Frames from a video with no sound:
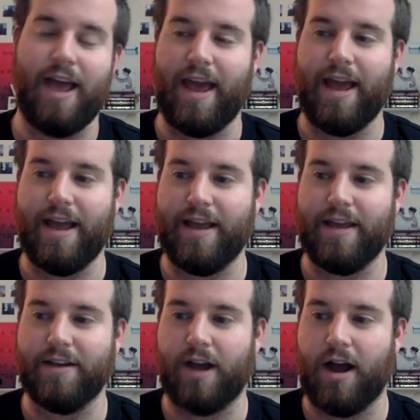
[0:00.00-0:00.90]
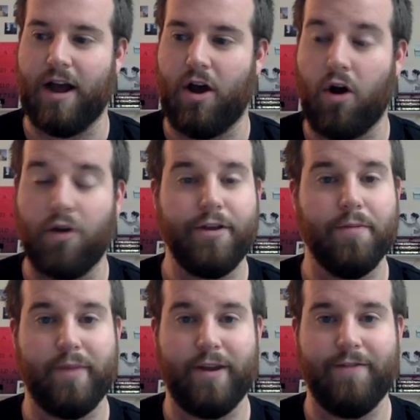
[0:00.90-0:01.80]
And are
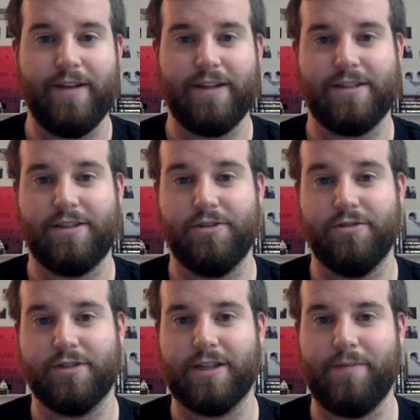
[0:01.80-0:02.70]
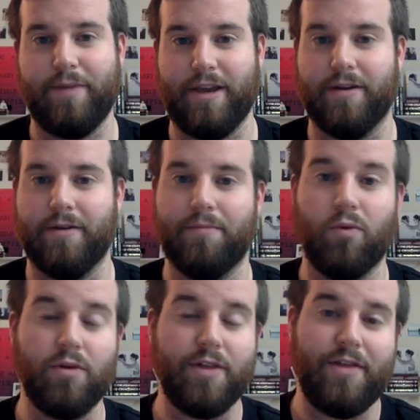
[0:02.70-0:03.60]
there benefits to sleeping
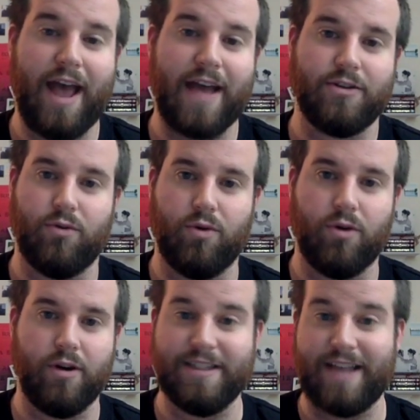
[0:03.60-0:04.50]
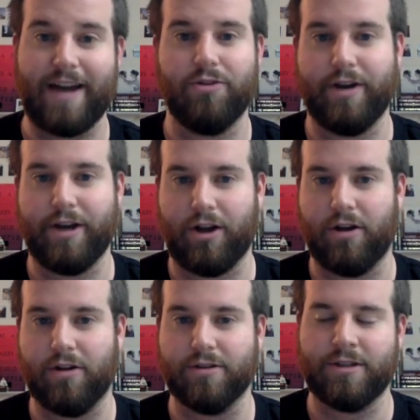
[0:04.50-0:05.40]
more than that, or is that going to
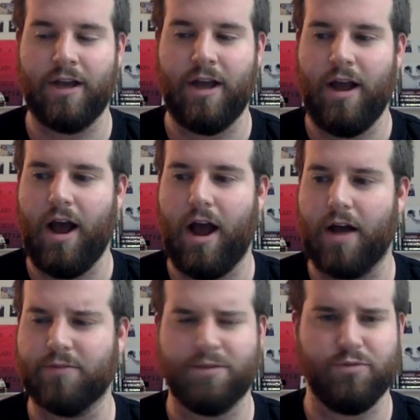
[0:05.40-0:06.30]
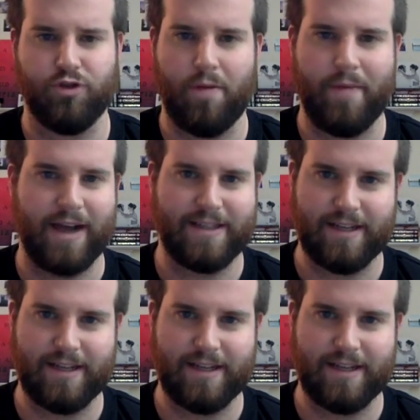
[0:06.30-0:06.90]
cause some drawbacks?